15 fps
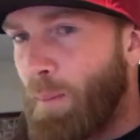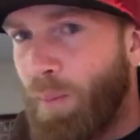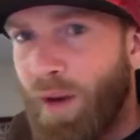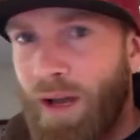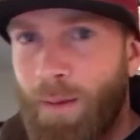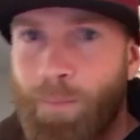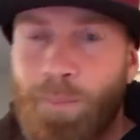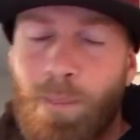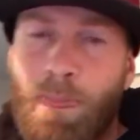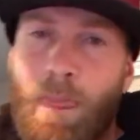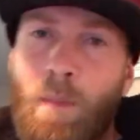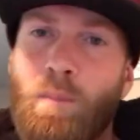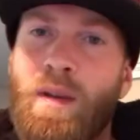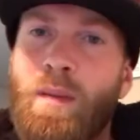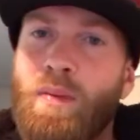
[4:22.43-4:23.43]
But
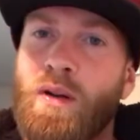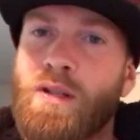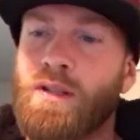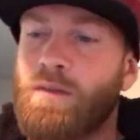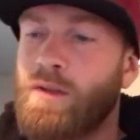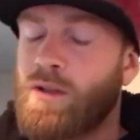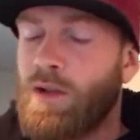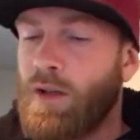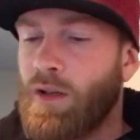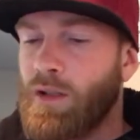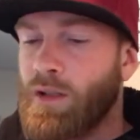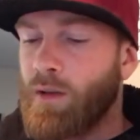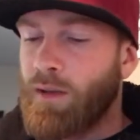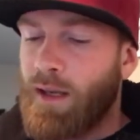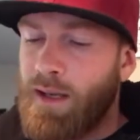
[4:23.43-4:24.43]
me personally with
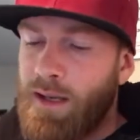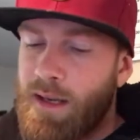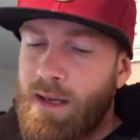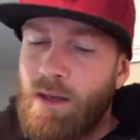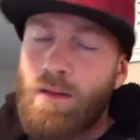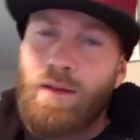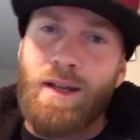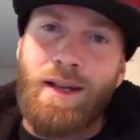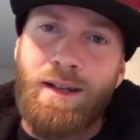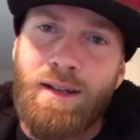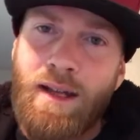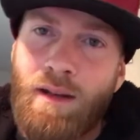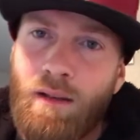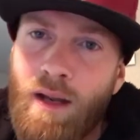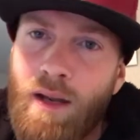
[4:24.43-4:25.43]
triggers, okay, in your
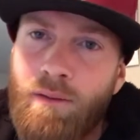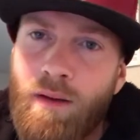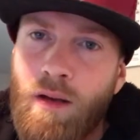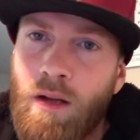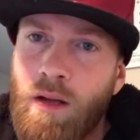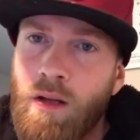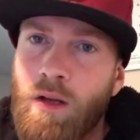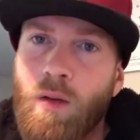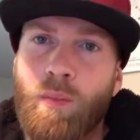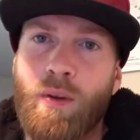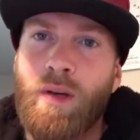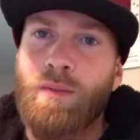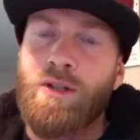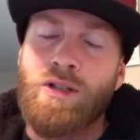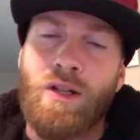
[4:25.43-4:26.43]
day-to-day life, you're
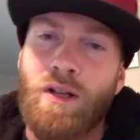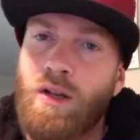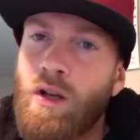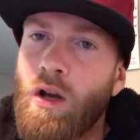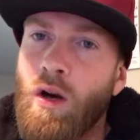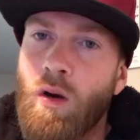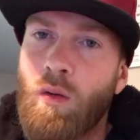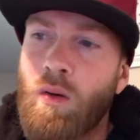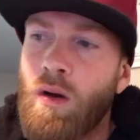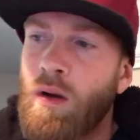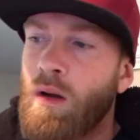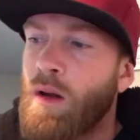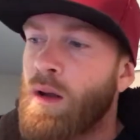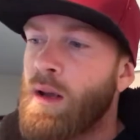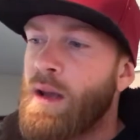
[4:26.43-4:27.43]
pretty much going to know
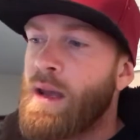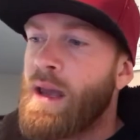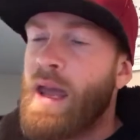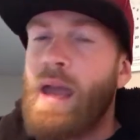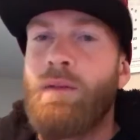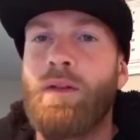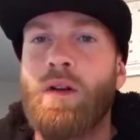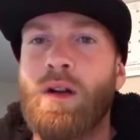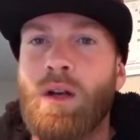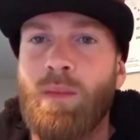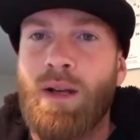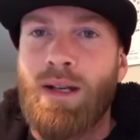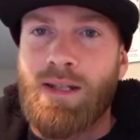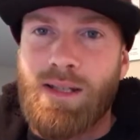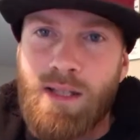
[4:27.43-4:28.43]
if you're going to
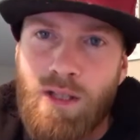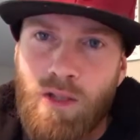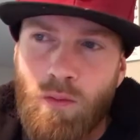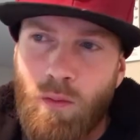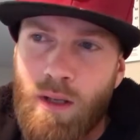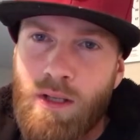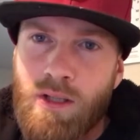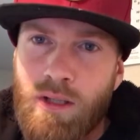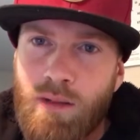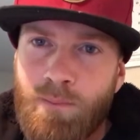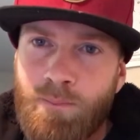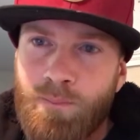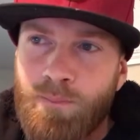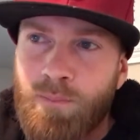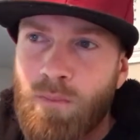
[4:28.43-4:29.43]
be in a
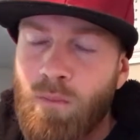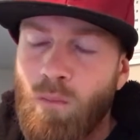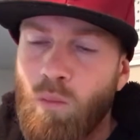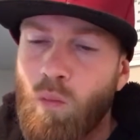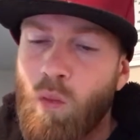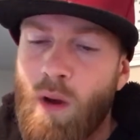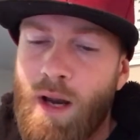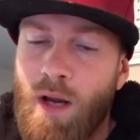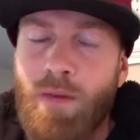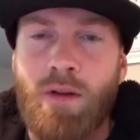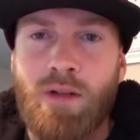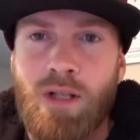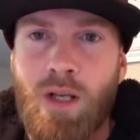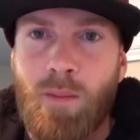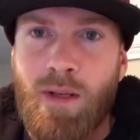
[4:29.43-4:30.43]
situation where
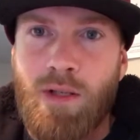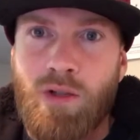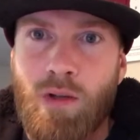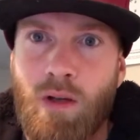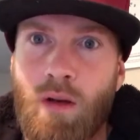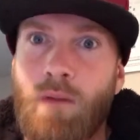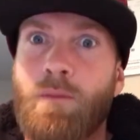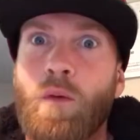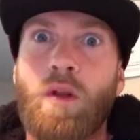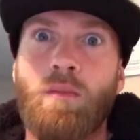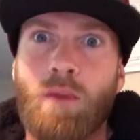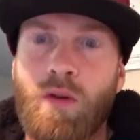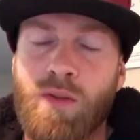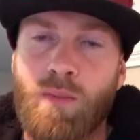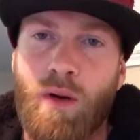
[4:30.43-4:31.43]
there's going to be a trigger. For the
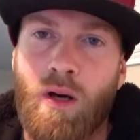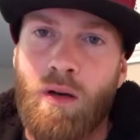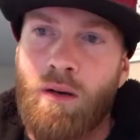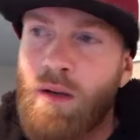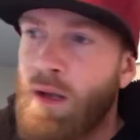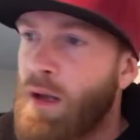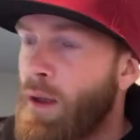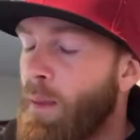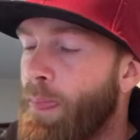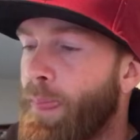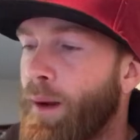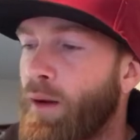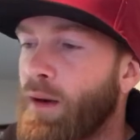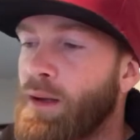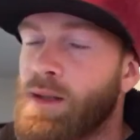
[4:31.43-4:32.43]
most part,
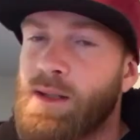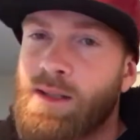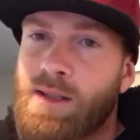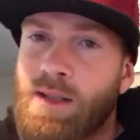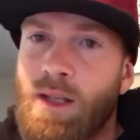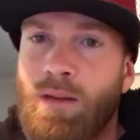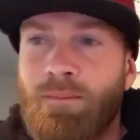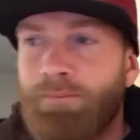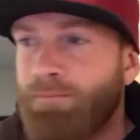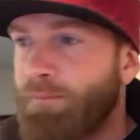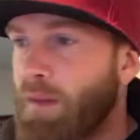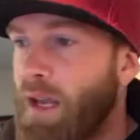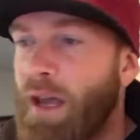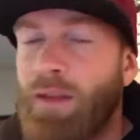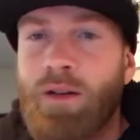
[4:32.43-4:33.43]
there is some
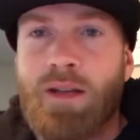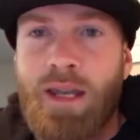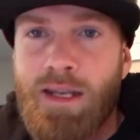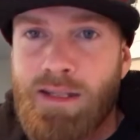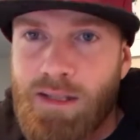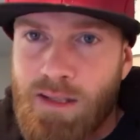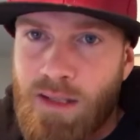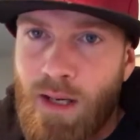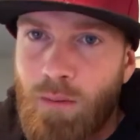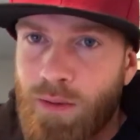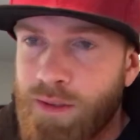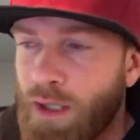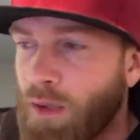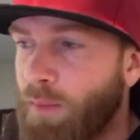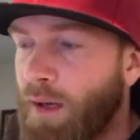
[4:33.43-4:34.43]
other cases, and I
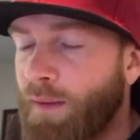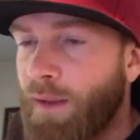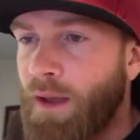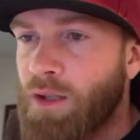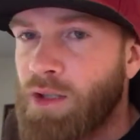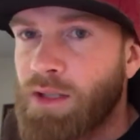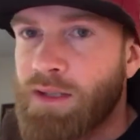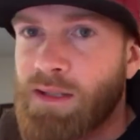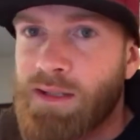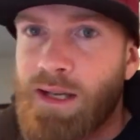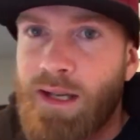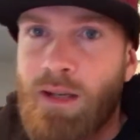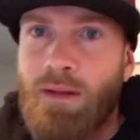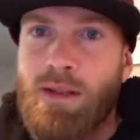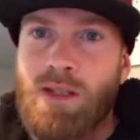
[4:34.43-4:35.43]
will talk about that in just a
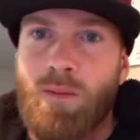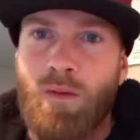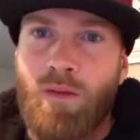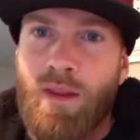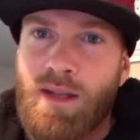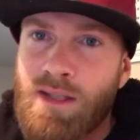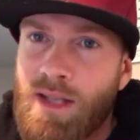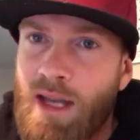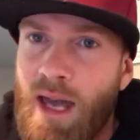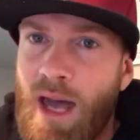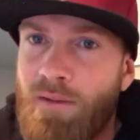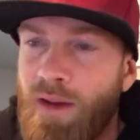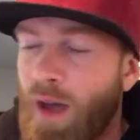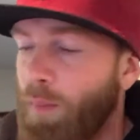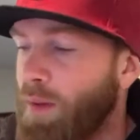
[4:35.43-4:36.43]
second, like some of the things that
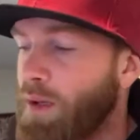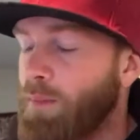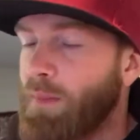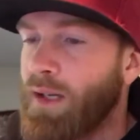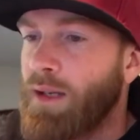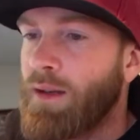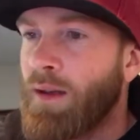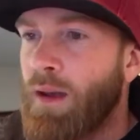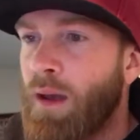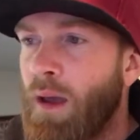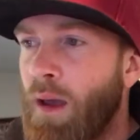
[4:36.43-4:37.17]
have happened to me.